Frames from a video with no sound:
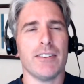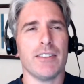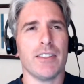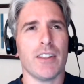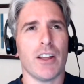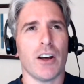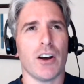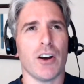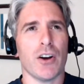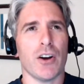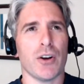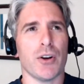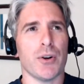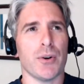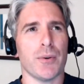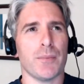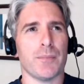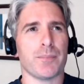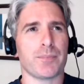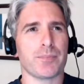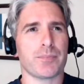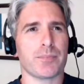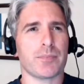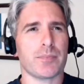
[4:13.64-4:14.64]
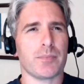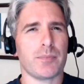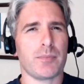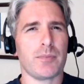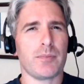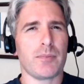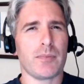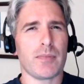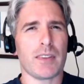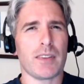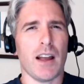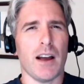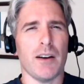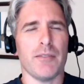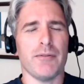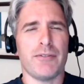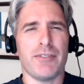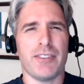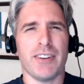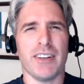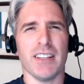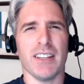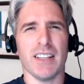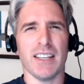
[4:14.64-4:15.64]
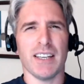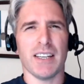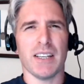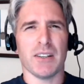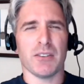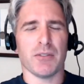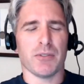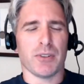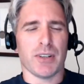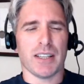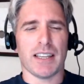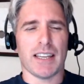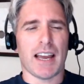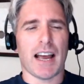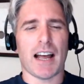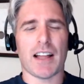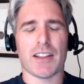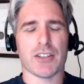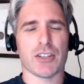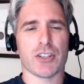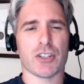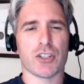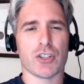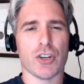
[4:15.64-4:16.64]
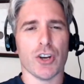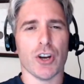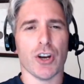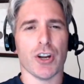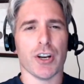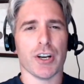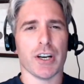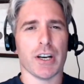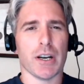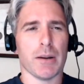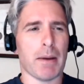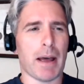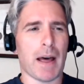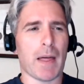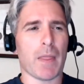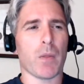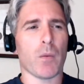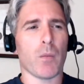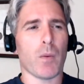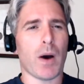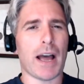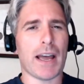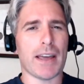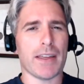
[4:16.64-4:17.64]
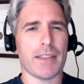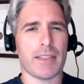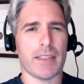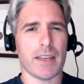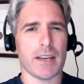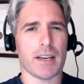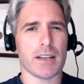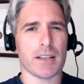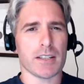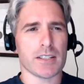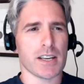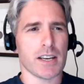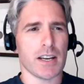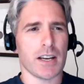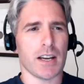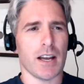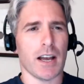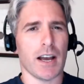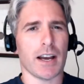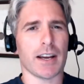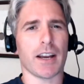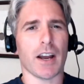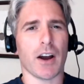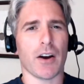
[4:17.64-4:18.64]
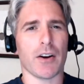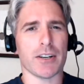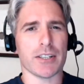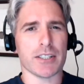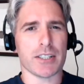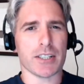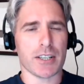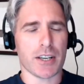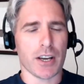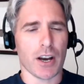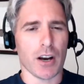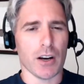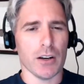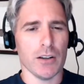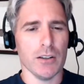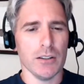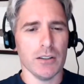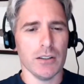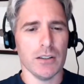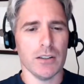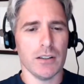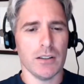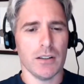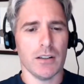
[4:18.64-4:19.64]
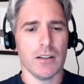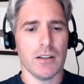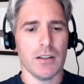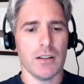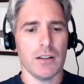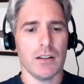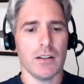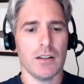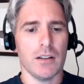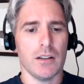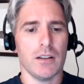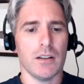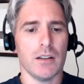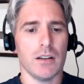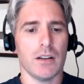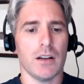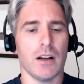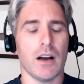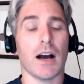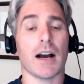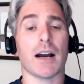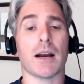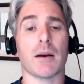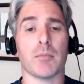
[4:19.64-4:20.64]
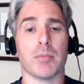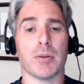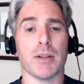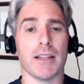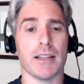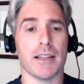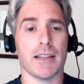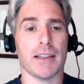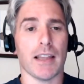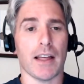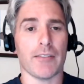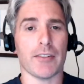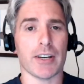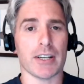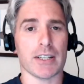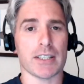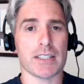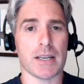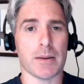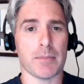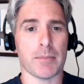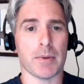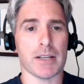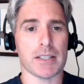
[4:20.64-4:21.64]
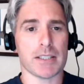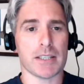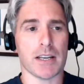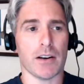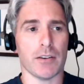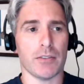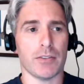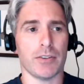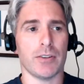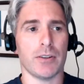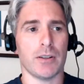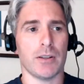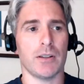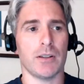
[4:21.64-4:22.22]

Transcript: even though I'm feeling really uncertain about the way things are, are going to go, I completely love and accept myself.